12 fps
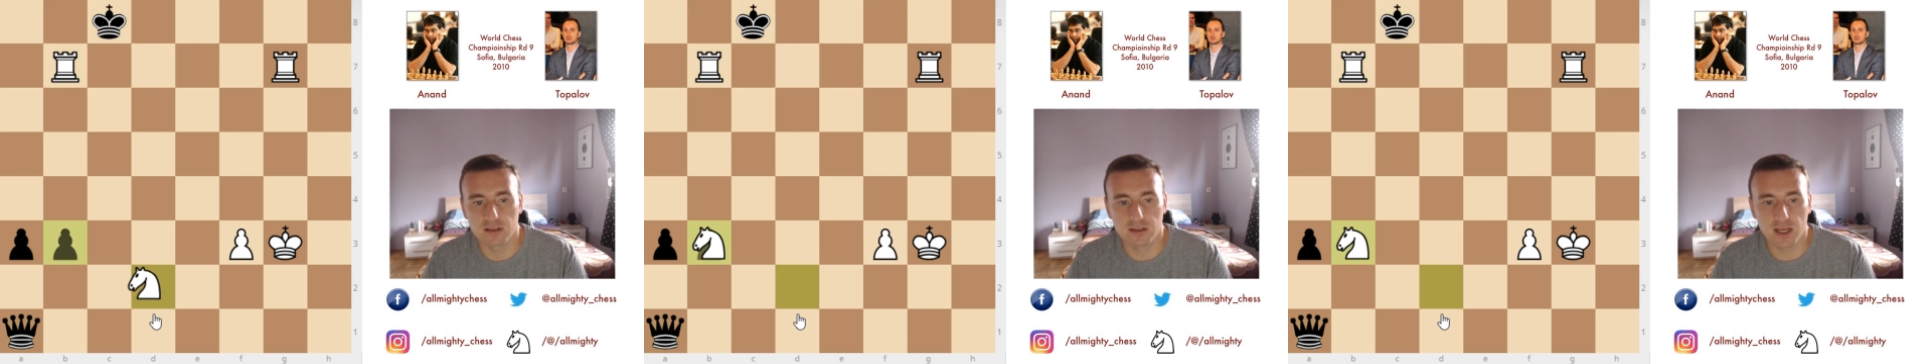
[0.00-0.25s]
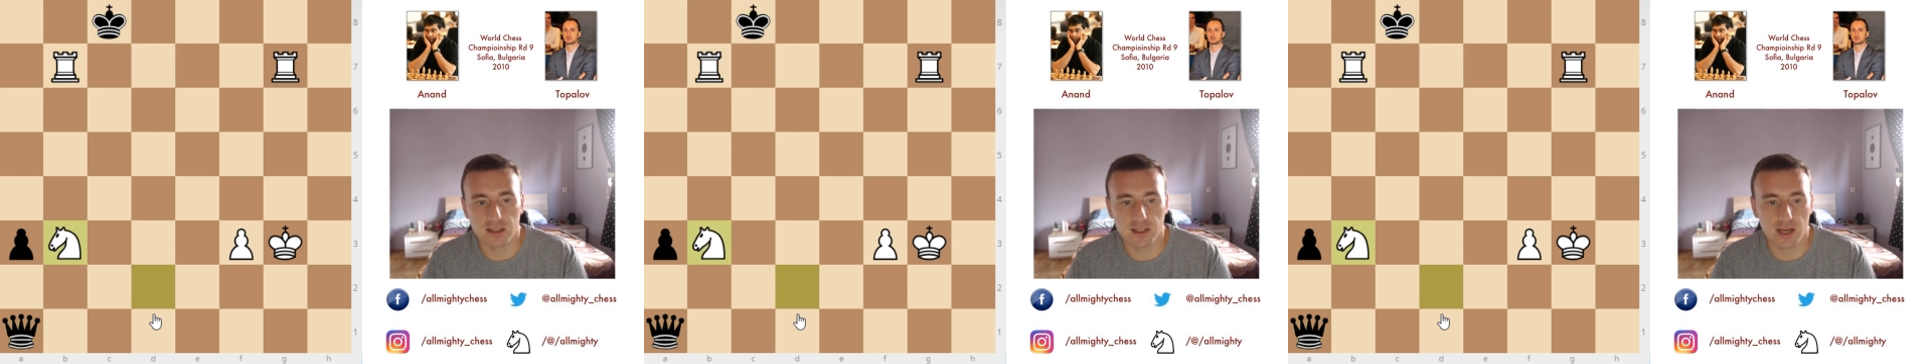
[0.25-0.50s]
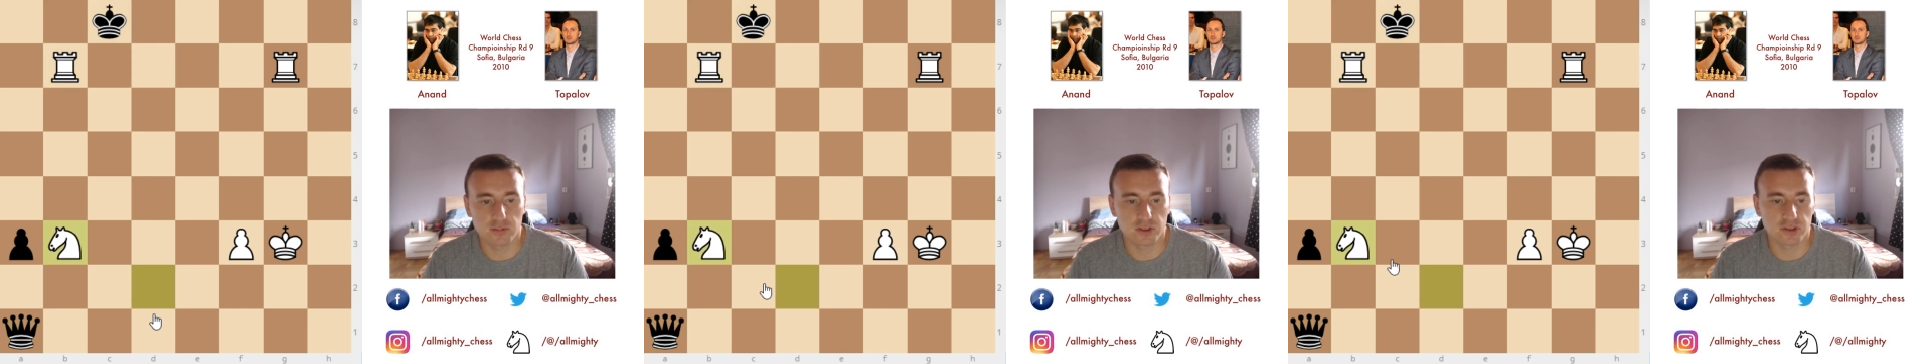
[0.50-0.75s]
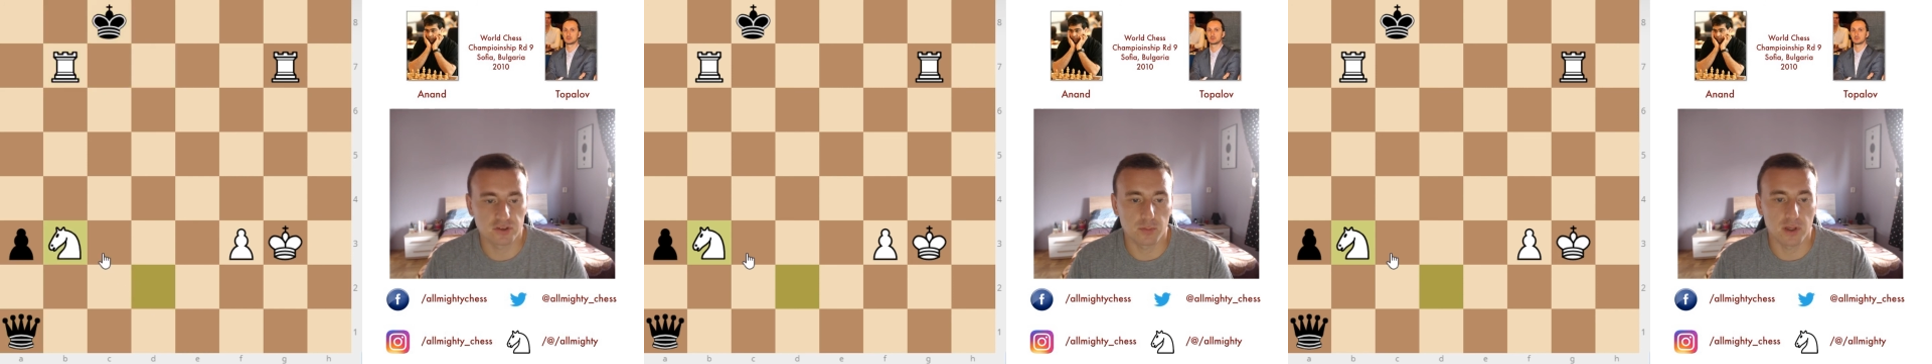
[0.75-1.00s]
knight
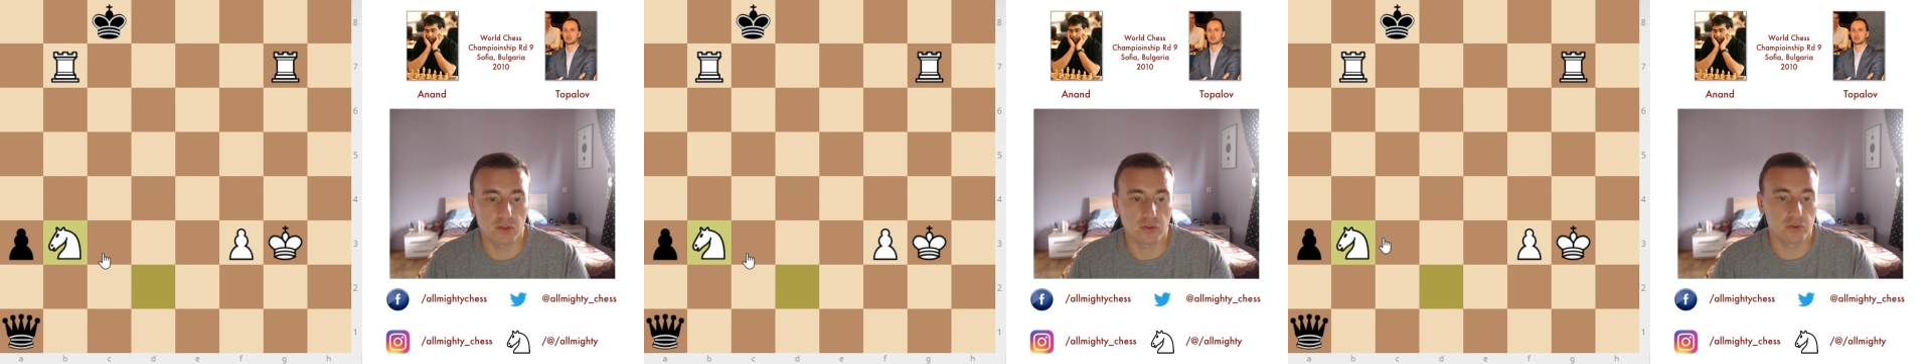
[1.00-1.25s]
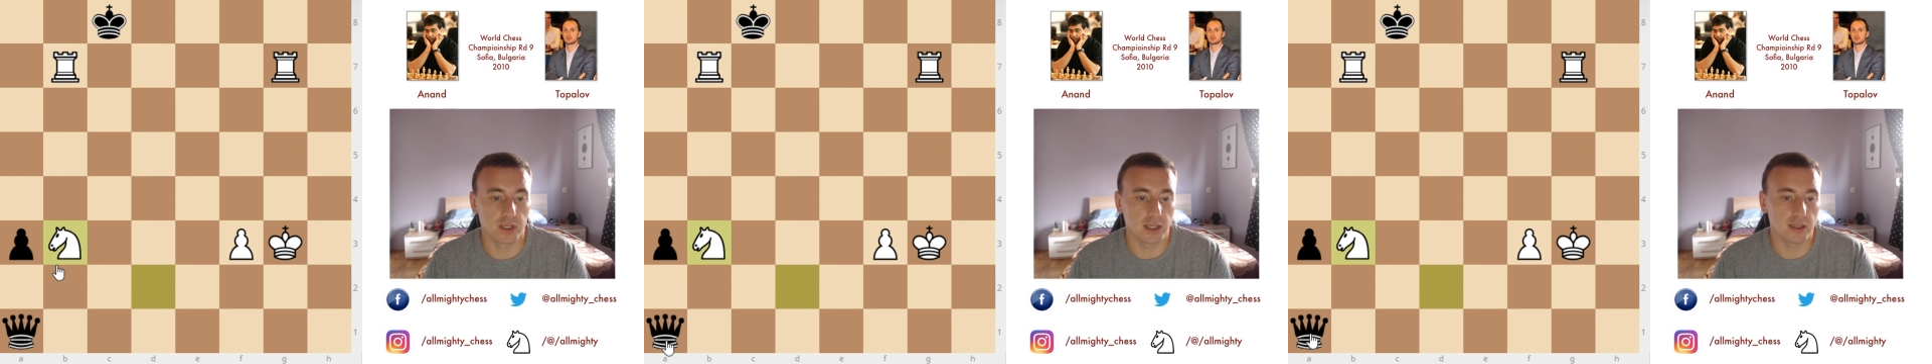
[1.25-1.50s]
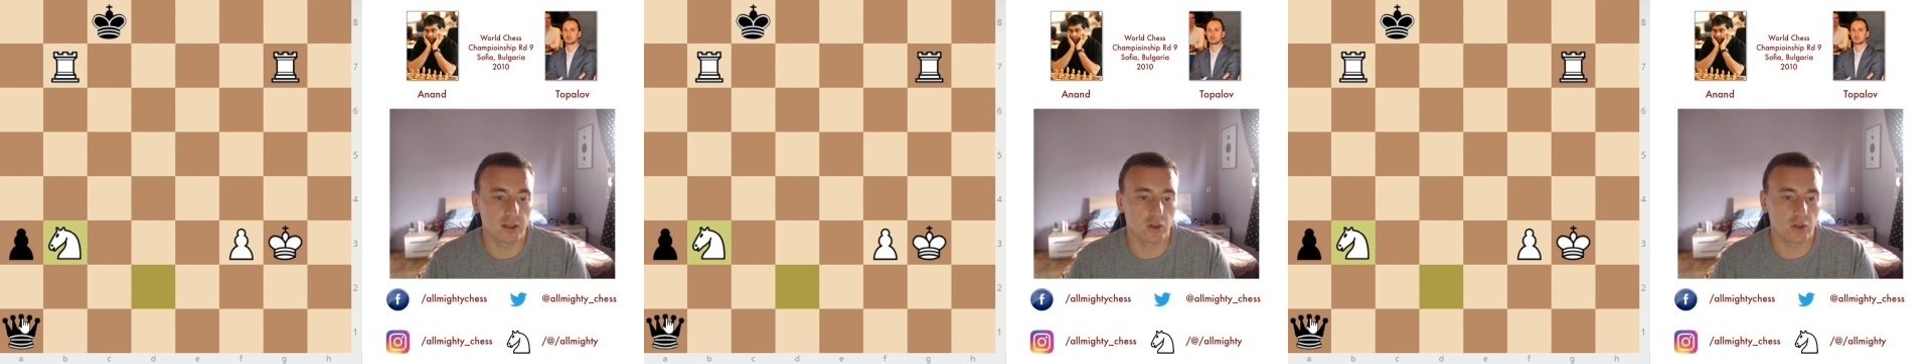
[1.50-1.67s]
captures on b3,